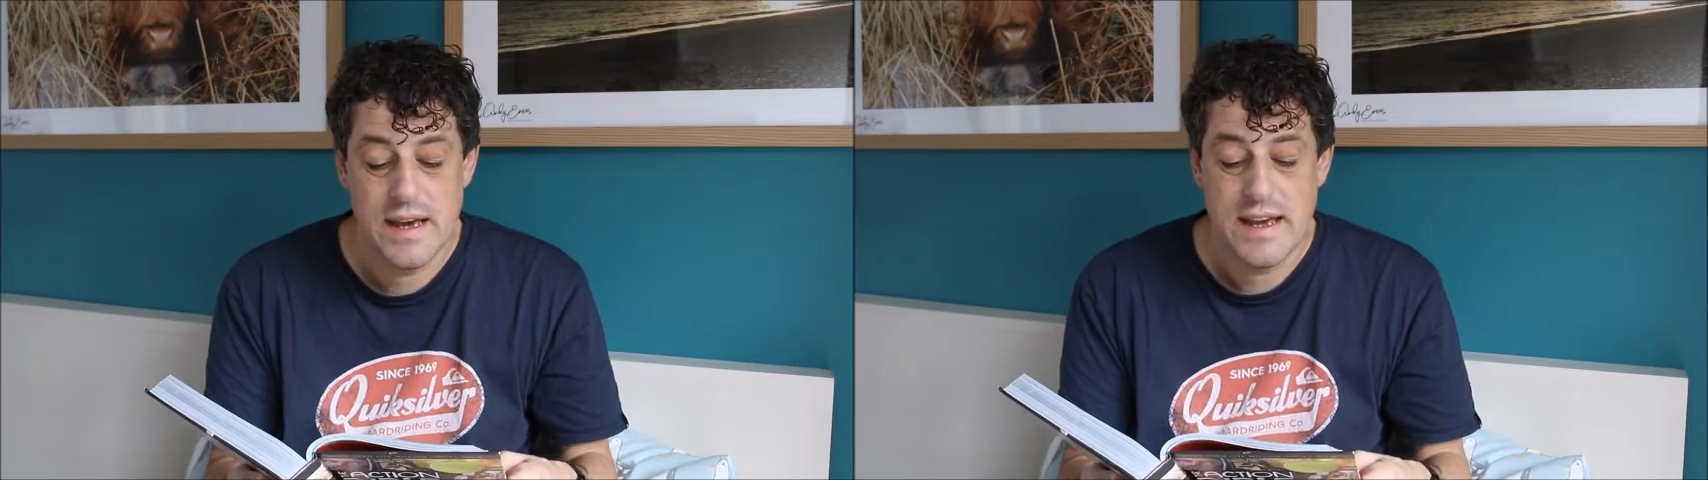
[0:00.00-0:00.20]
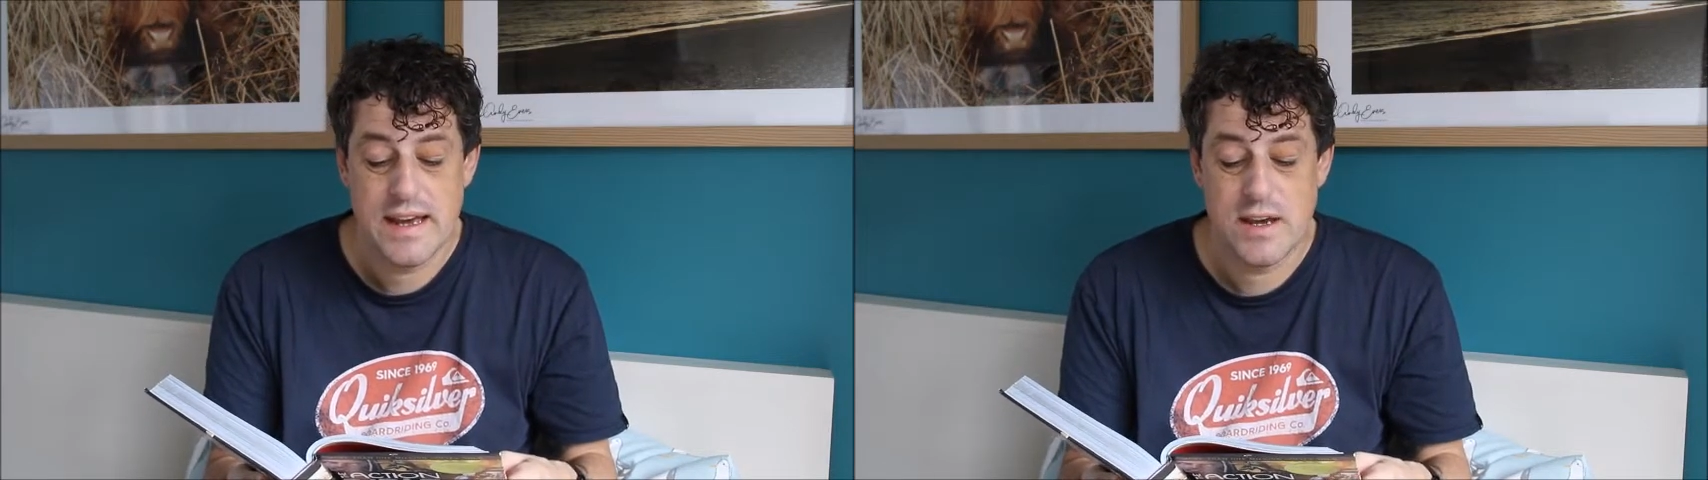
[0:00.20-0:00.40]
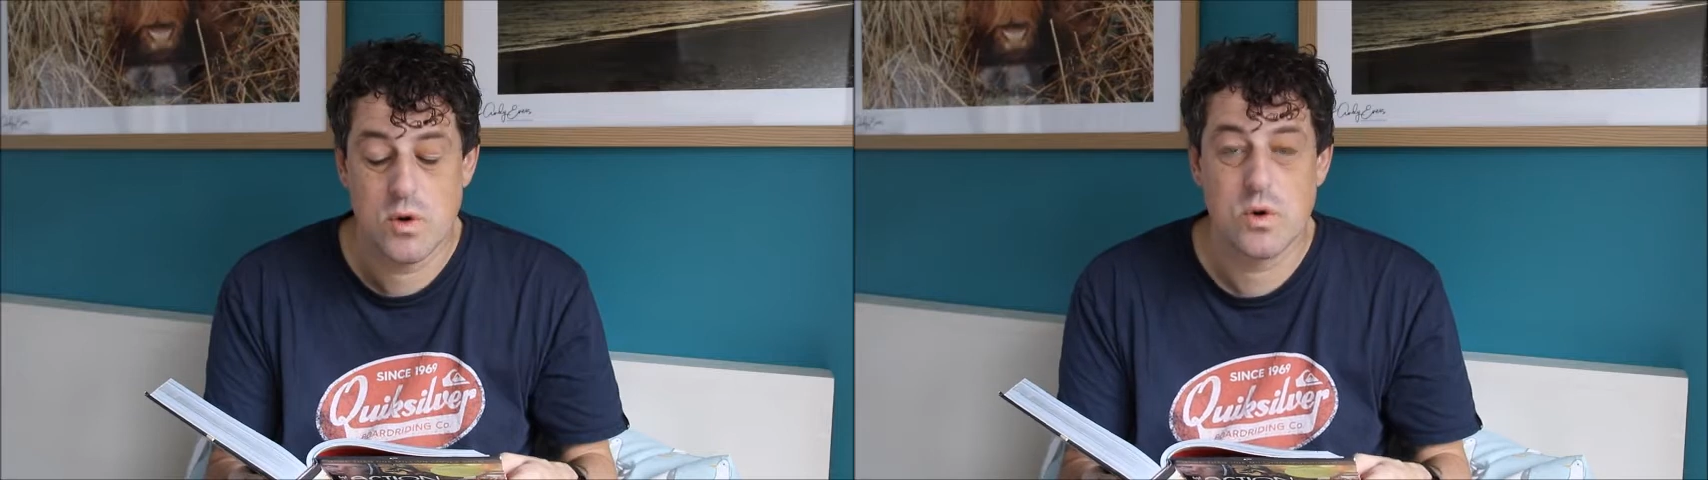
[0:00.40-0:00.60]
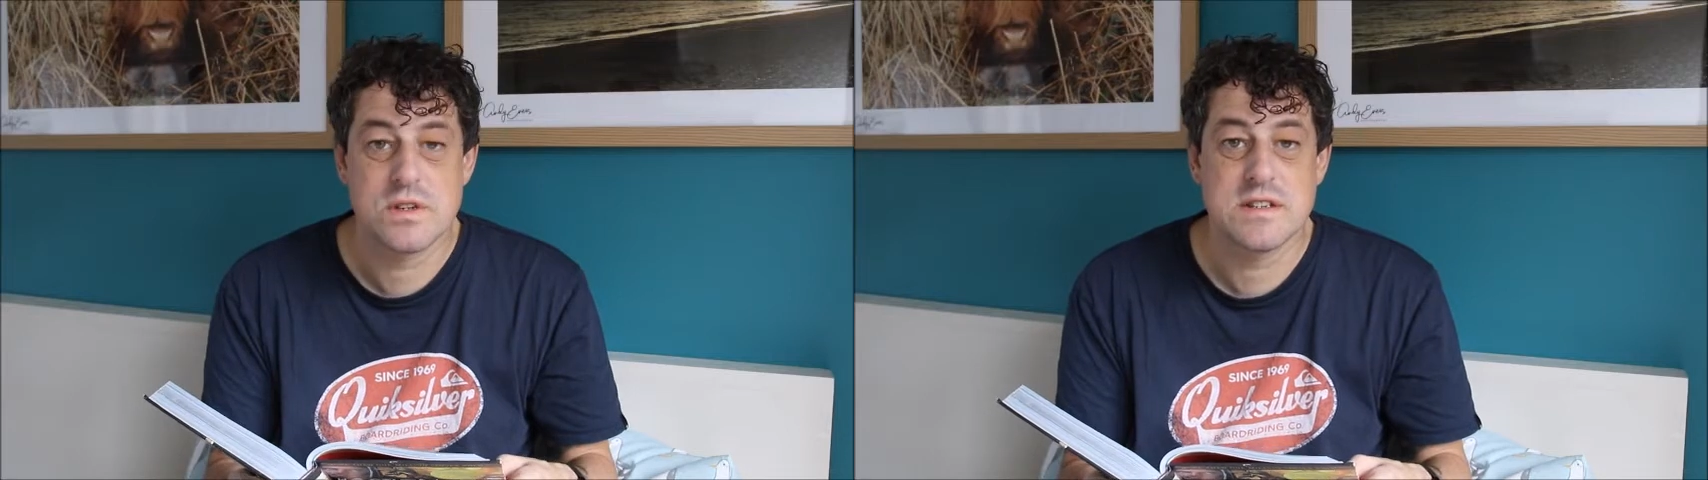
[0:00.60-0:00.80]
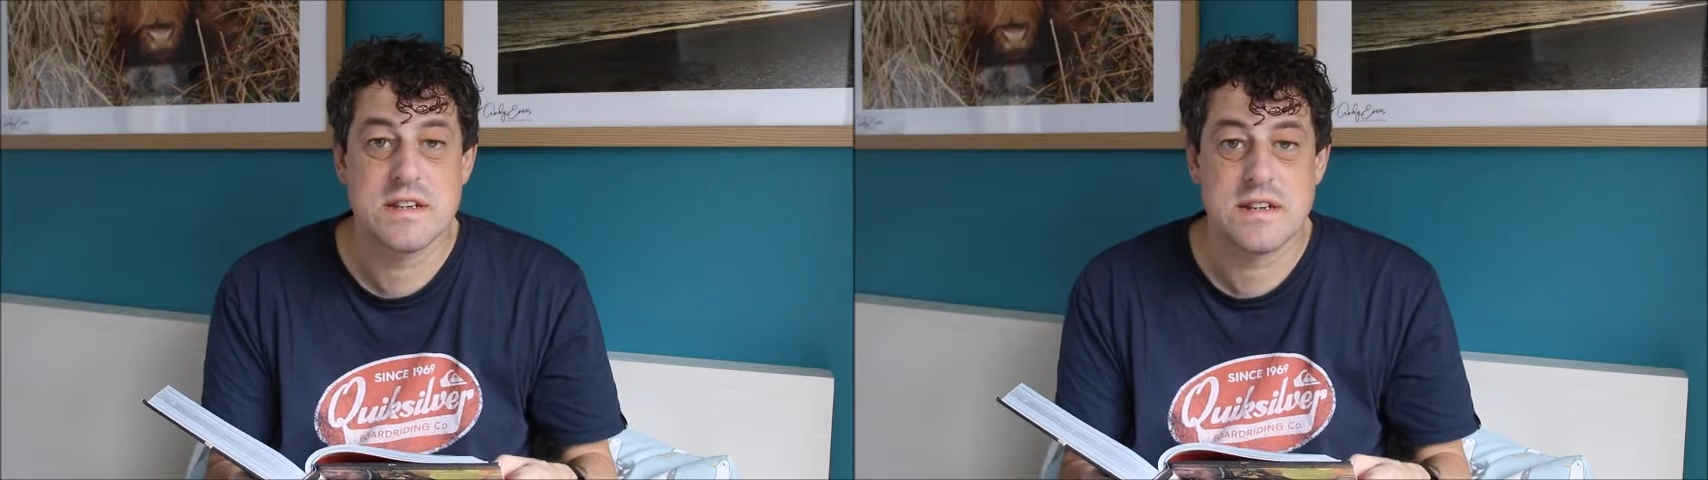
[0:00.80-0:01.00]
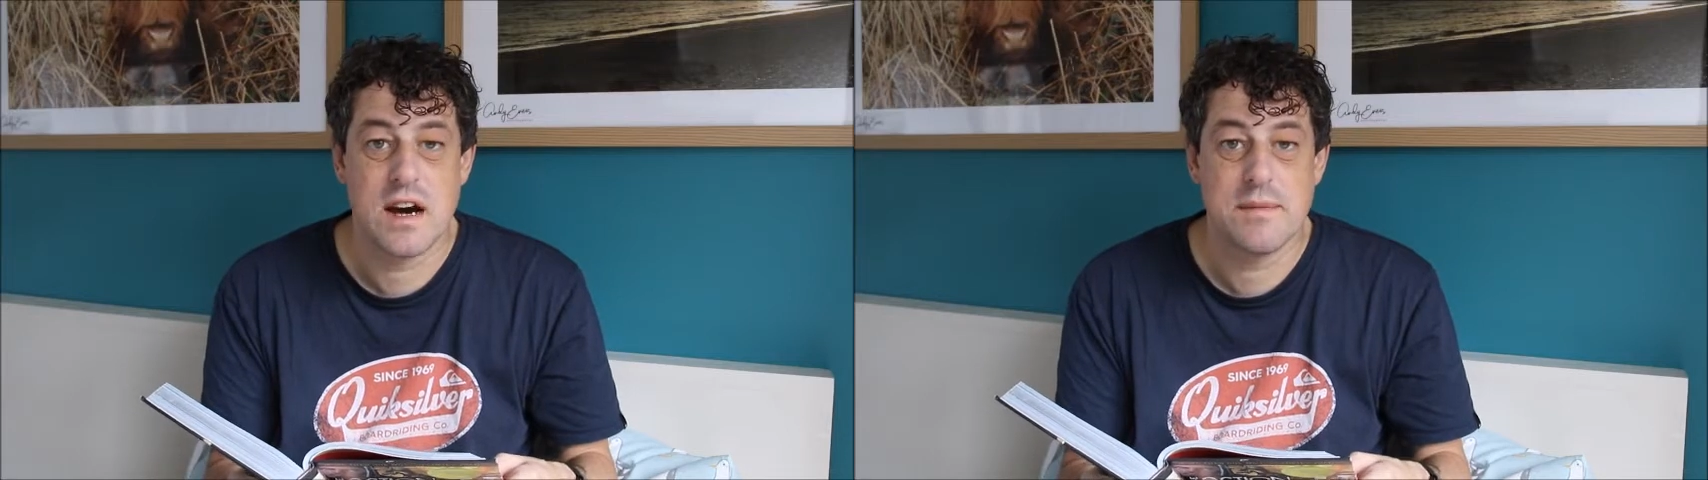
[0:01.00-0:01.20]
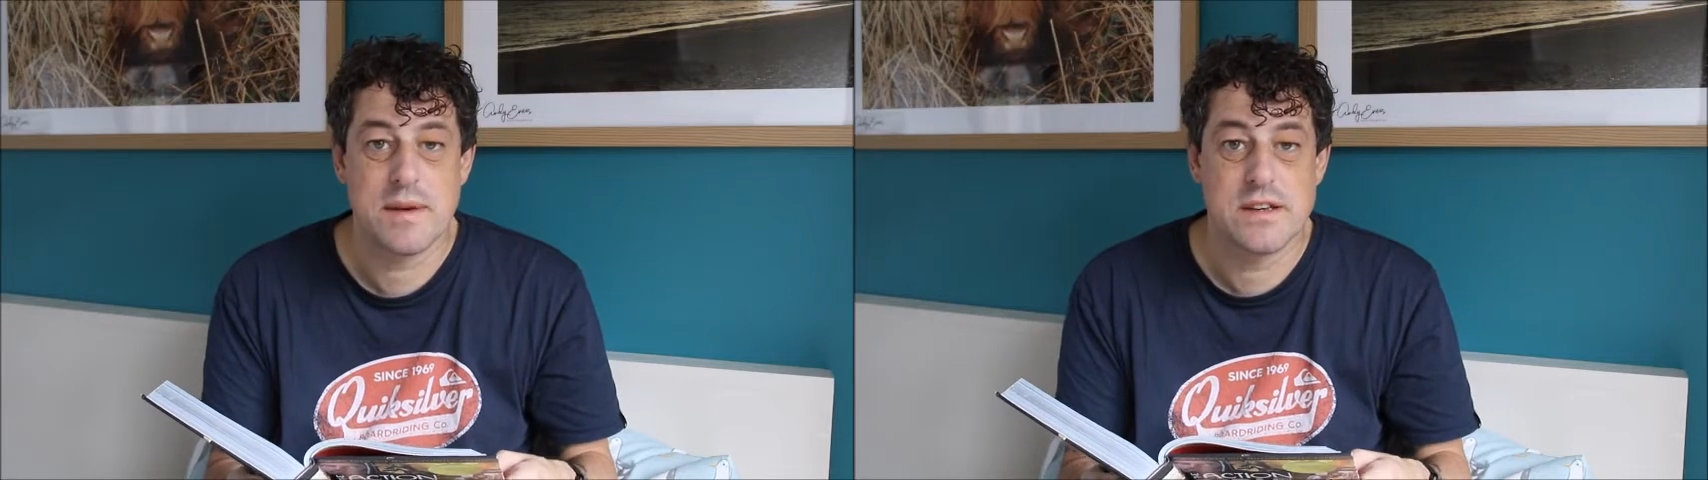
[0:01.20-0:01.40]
he orders his army